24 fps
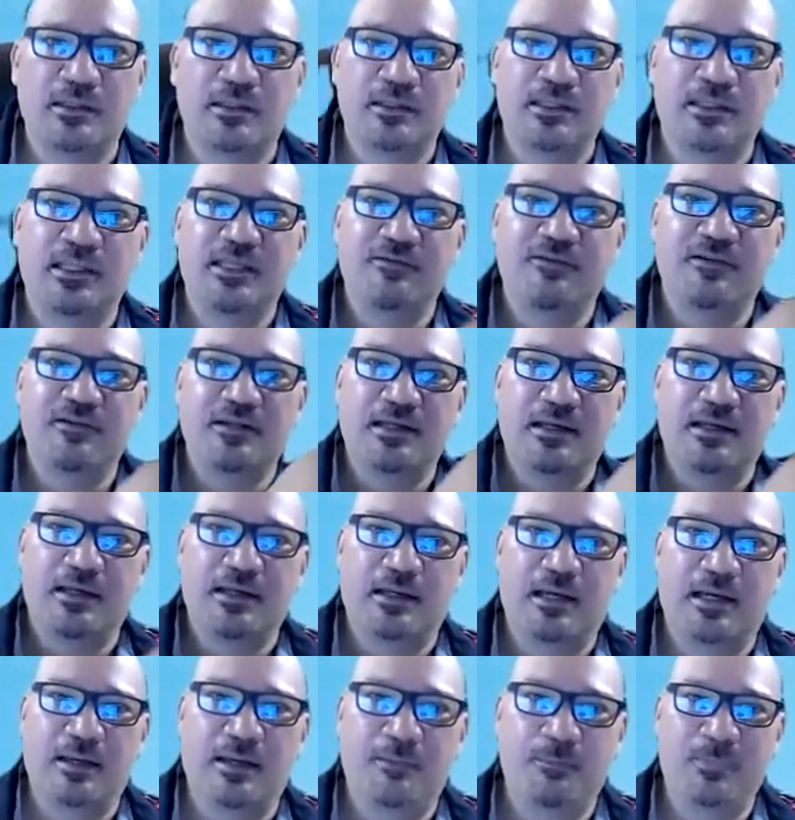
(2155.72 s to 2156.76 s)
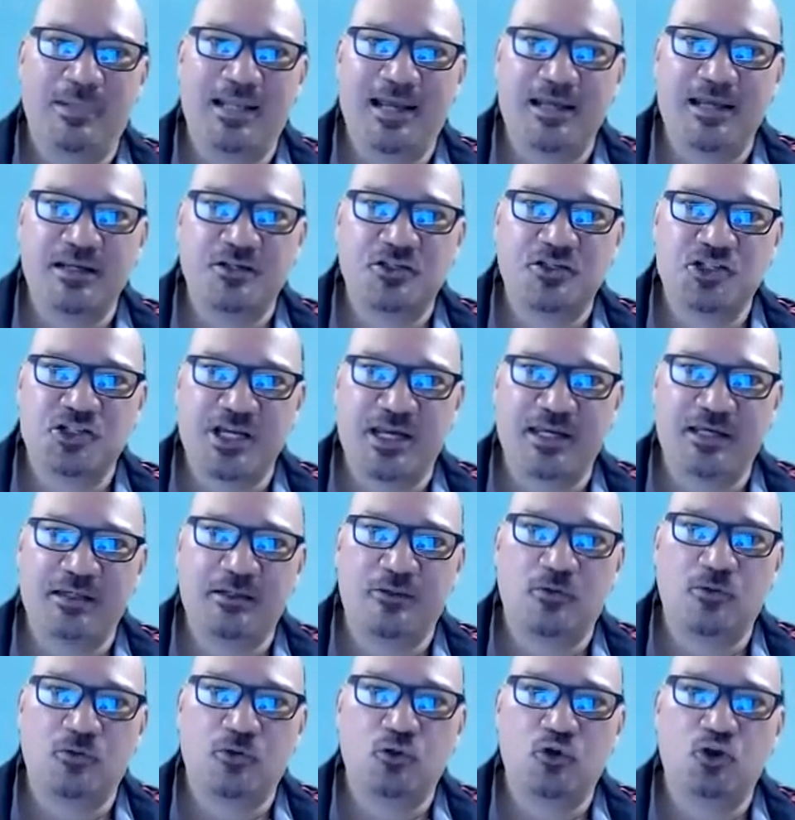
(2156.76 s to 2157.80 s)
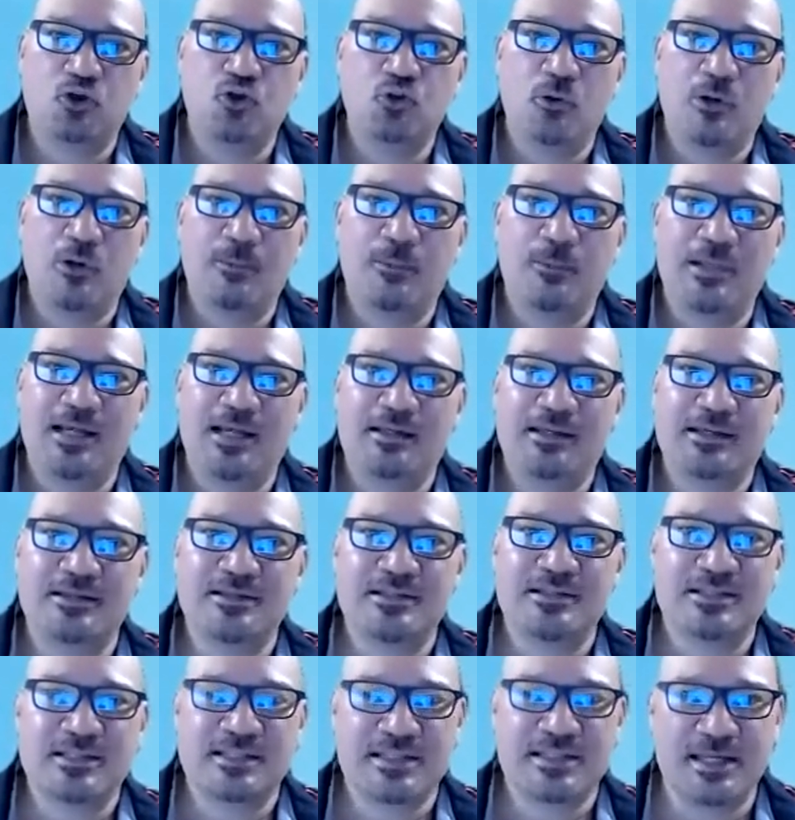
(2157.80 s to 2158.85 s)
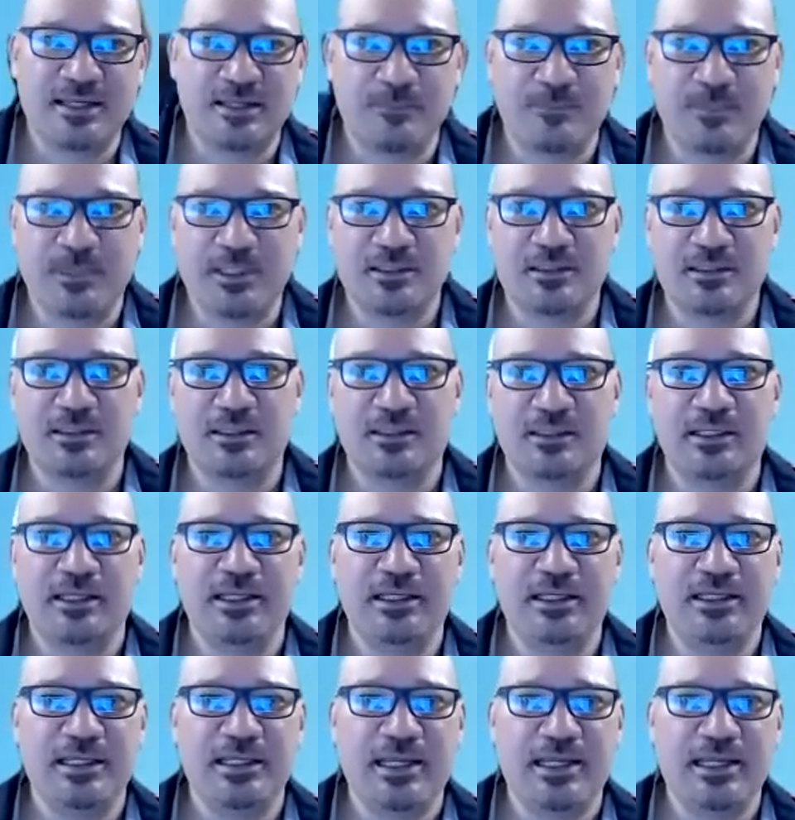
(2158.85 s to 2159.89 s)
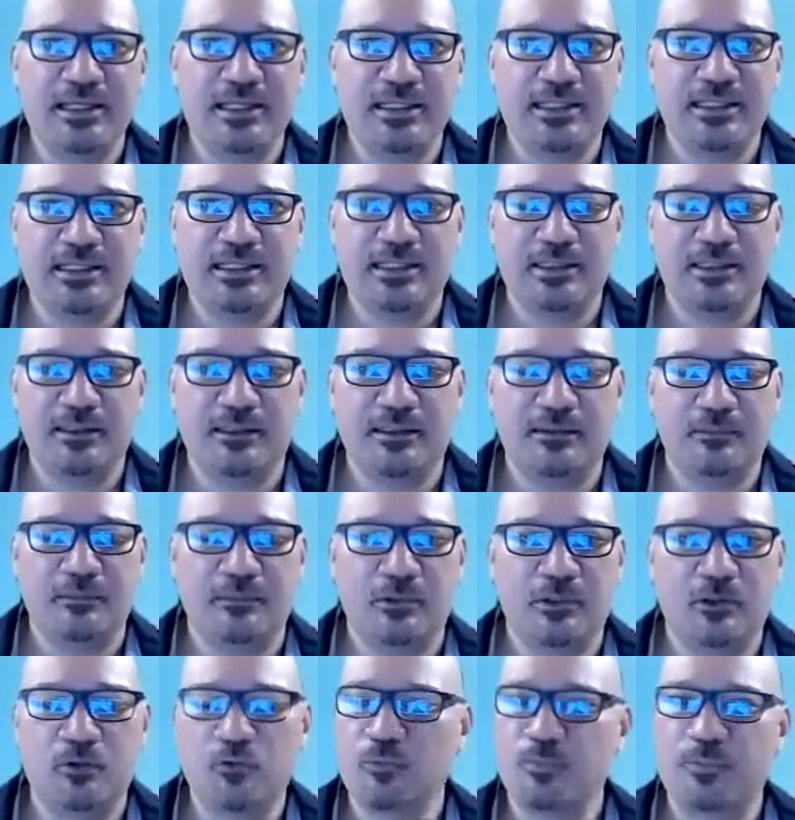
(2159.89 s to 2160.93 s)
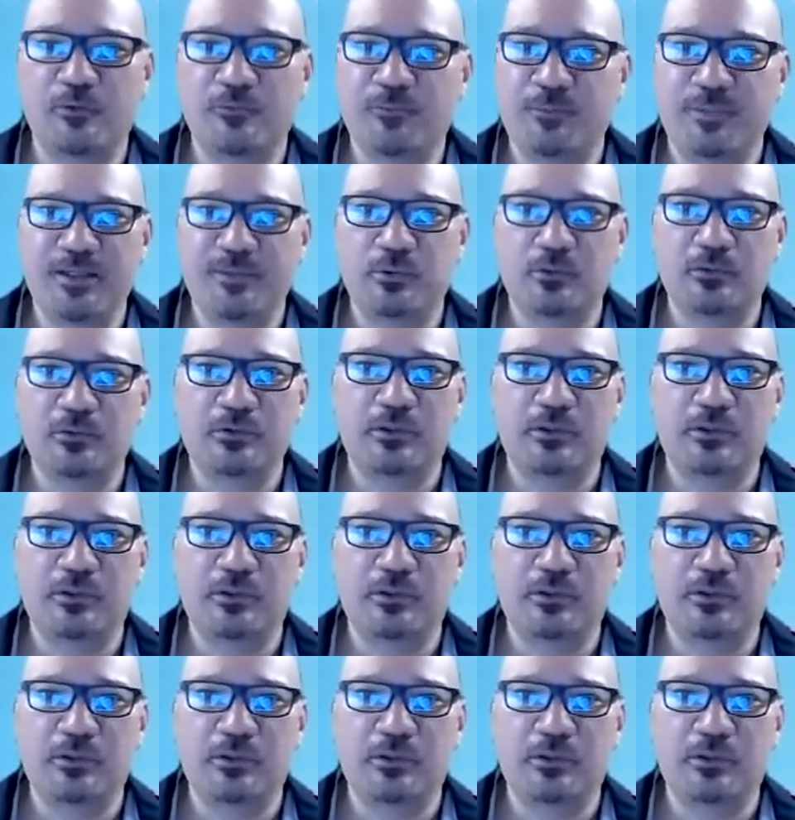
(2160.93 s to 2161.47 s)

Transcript: giving a blank check or do a blanket statement in any group of people